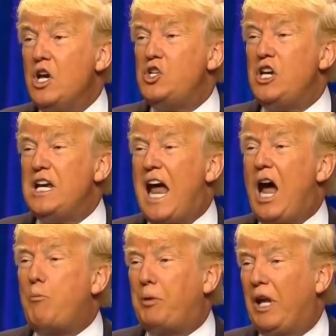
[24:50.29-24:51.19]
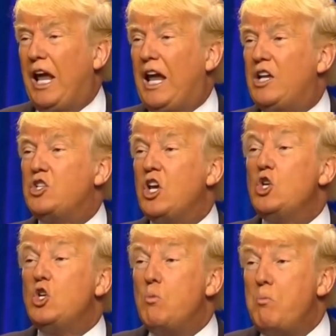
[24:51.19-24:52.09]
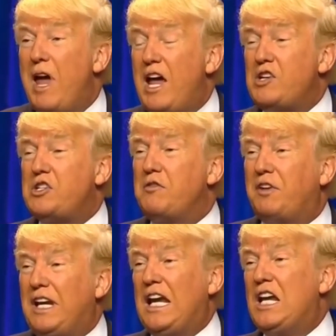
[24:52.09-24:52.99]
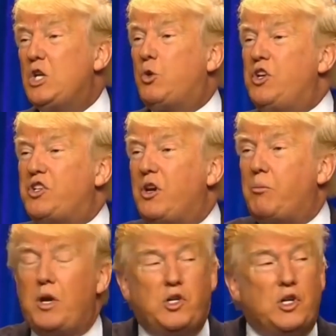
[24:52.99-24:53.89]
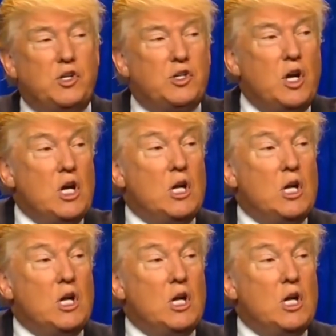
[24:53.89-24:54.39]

she now plans to massively increase admissions